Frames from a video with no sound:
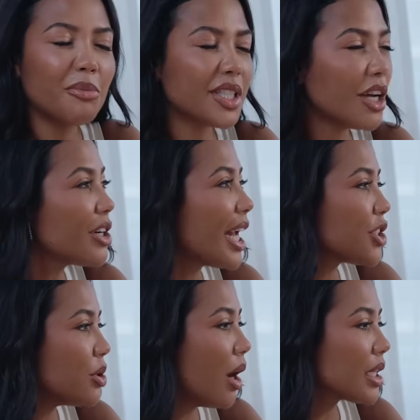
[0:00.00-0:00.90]
I'm so glad
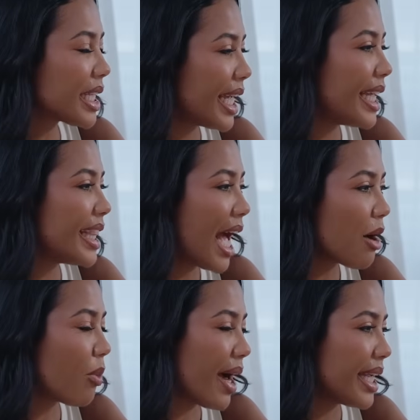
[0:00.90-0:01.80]
you ask it in that
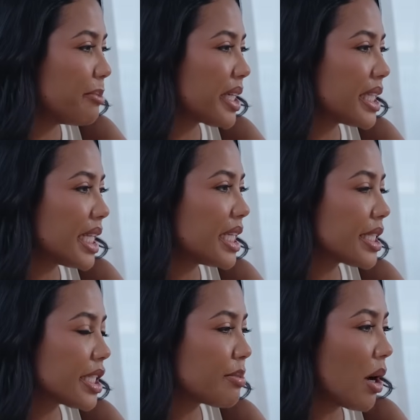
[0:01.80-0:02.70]
way because it is
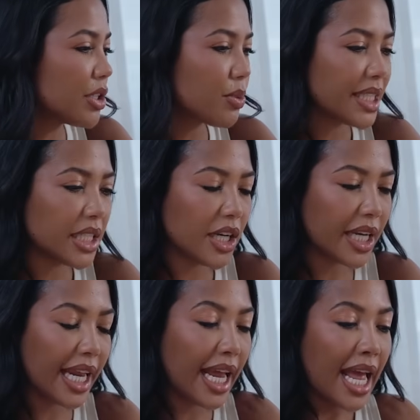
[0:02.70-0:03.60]
the smartest way to look
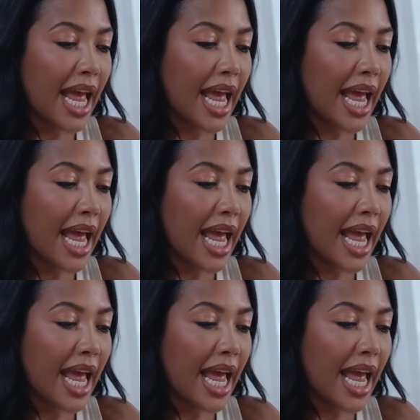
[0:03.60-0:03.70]
at it.